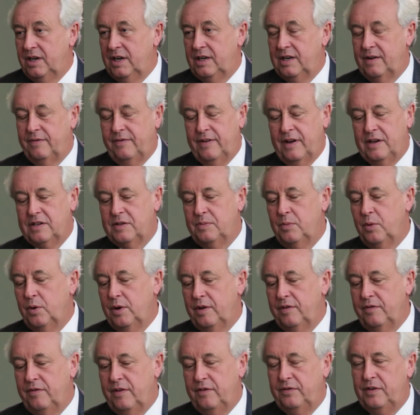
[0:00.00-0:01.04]
It affects more
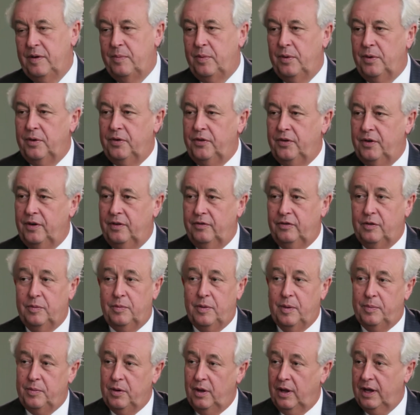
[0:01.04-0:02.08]
than 50% of the
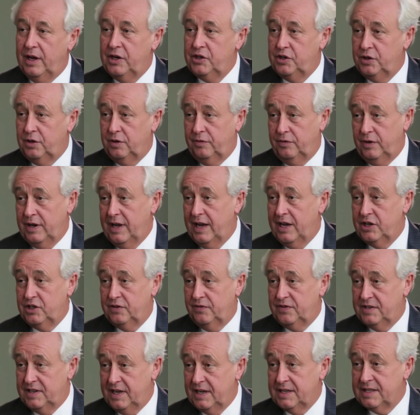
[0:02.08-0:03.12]
population of the age
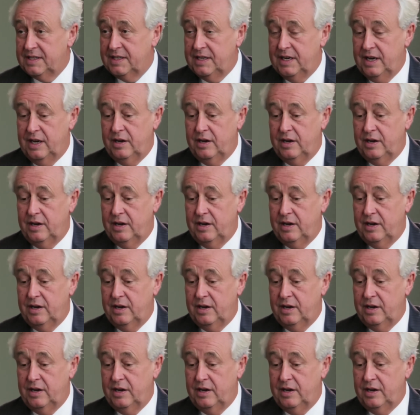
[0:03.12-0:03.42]
of 60.